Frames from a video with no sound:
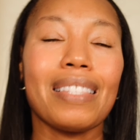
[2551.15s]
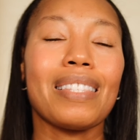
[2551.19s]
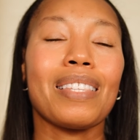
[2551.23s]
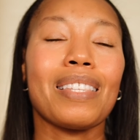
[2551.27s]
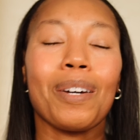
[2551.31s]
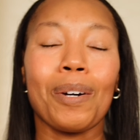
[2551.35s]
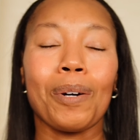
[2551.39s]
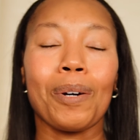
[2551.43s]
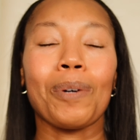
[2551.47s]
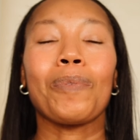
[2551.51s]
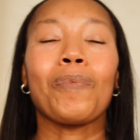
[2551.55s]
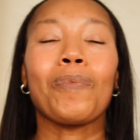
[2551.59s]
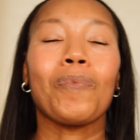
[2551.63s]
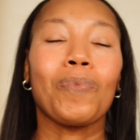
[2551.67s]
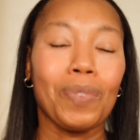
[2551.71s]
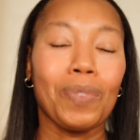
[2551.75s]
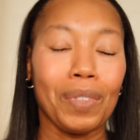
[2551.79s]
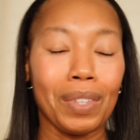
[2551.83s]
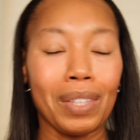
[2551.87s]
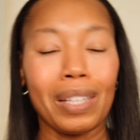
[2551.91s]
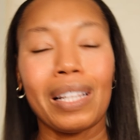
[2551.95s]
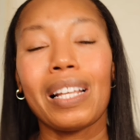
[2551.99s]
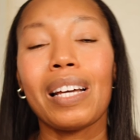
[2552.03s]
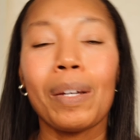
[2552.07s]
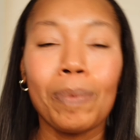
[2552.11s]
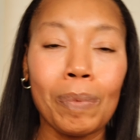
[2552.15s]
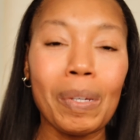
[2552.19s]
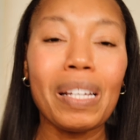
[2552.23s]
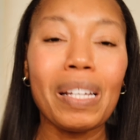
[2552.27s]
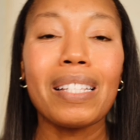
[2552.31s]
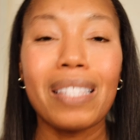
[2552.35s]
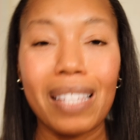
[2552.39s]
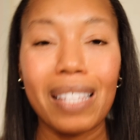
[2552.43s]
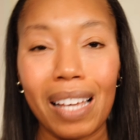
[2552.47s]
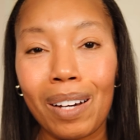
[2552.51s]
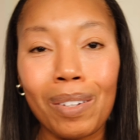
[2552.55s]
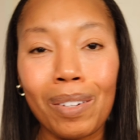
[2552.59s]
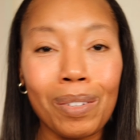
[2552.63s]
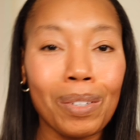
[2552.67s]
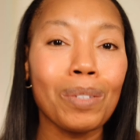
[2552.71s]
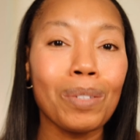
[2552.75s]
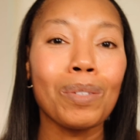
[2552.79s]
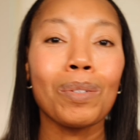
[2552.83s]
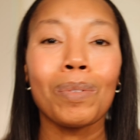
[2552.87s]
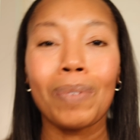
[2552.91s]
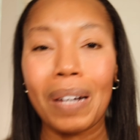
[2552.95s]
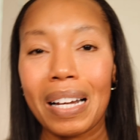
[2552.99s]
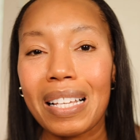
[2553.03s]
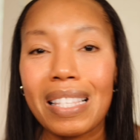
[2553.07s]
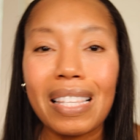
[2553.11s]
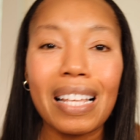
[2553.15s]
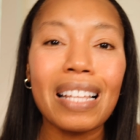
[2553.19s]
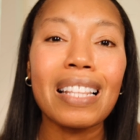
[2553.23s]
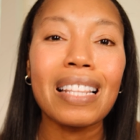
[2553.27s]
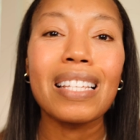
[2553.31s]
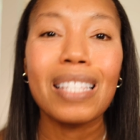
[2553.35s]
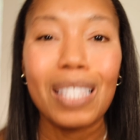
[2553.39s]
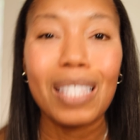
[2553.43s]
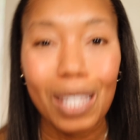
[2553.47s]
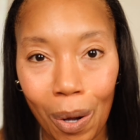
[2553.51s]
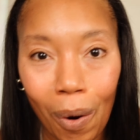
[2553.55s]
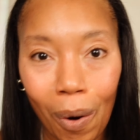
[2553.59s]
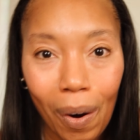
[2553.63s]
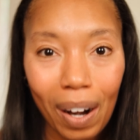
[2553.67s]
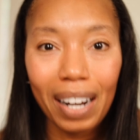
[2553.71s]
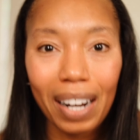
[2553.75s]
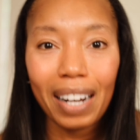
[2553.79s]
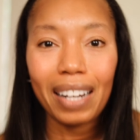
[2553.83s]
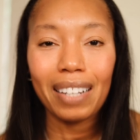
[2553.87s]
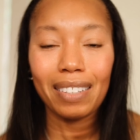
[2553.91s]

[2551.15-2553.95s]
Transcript: So let me tell you the rest of the story.